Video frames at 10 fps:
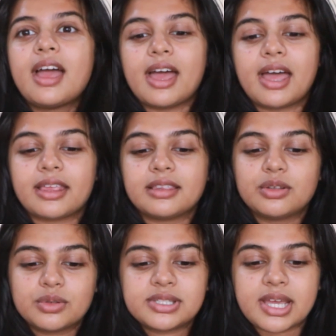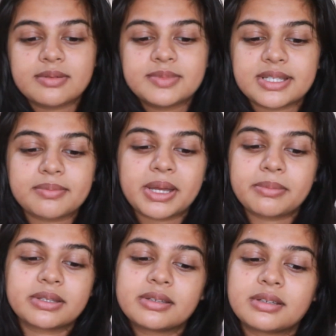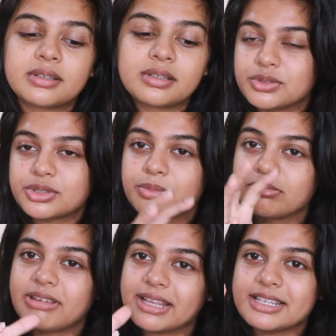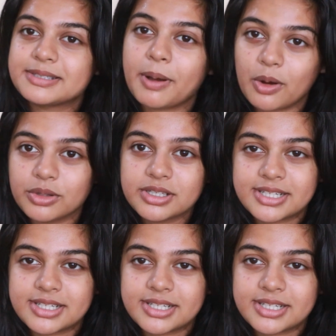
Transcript: And those times my mother used to get these powders,